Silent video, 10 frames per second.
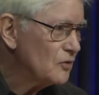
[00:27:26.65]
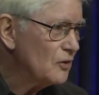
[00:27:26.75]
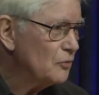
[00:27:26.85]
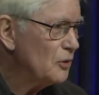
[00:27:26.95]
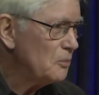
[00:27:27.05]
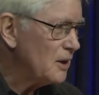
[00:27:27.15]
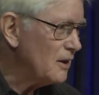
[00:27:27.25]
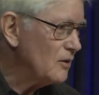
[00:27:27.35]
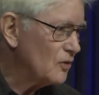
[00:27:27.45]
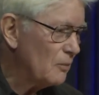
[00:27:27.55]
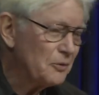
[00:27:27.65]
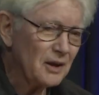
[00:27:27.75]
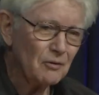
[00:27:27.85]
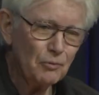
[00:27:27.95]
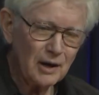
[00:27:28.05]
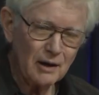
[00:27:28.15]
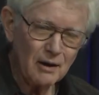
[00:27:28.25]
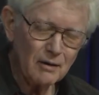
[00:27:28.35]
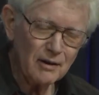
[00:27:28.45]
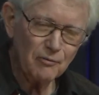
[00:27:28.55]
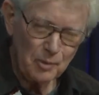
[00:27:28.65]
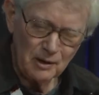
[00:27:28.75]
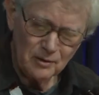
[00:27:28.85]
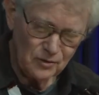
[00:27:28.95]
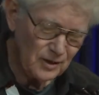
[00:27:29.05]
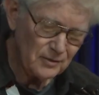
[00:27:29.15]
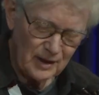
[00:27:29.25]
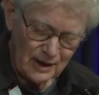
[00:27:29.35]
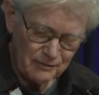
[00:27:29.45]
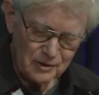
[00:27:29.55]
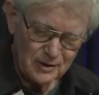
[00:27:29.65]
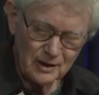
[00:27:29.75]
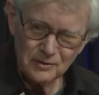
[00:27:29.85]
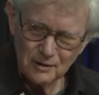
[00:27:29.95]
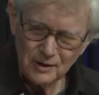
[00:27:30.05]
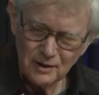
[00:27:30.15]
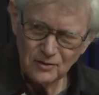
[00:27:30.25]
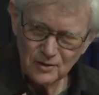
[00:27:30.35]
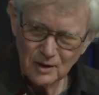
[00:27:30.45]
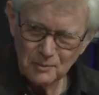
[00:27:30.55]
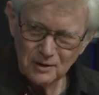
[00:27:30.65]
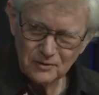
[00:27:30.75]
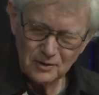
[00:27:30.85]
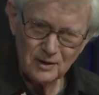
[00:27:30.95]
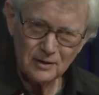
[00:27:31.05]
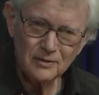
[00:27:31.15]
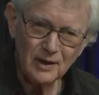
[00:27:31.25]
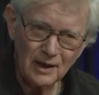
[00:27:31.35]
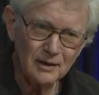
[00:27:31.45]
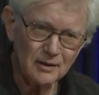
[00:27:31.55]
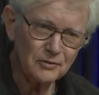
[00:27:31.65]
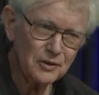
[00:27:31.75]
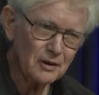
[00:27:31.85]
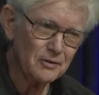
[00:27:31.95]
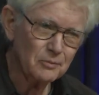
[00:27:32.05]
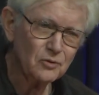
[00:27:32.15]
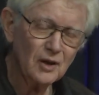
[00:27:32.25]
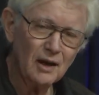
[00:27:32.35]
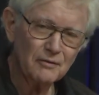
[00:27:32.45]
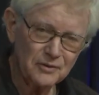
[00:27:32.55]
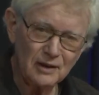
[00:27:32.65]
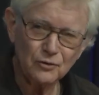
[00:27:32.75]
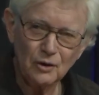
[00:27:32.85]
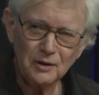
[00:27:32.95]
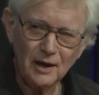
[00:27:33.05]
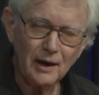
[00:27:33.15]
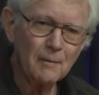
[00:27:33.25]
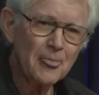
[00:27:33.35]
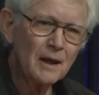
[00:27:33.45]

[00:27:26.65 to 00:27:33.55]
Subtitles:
this will be something where if parents think they have to take their kids there because the kid can't get there themselves, that's okay.